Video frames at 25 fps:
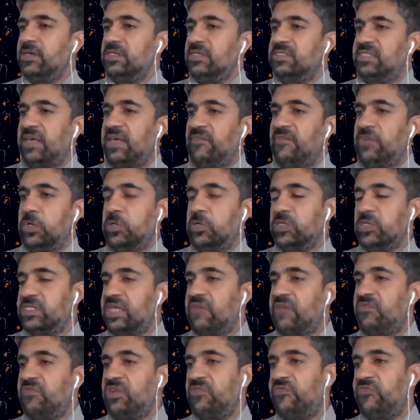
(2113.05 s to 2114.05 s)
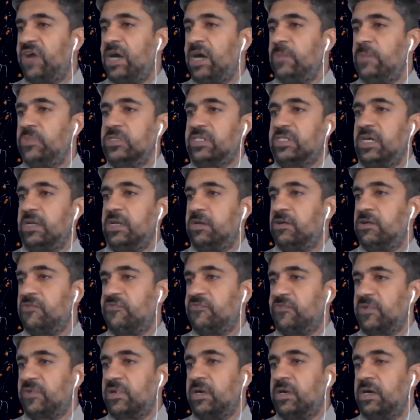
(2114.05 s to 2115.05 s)
70 to 75%
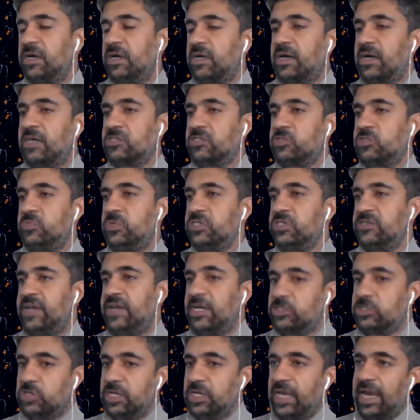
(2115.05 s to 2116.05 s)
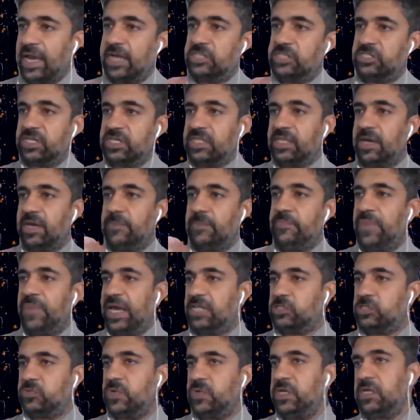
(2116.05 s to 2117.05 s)
of customers are actually hedging their
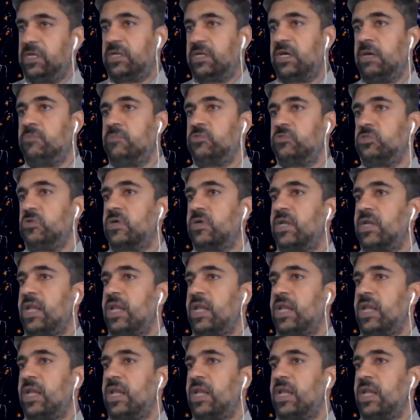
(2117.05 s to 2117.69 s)
bets when it comes to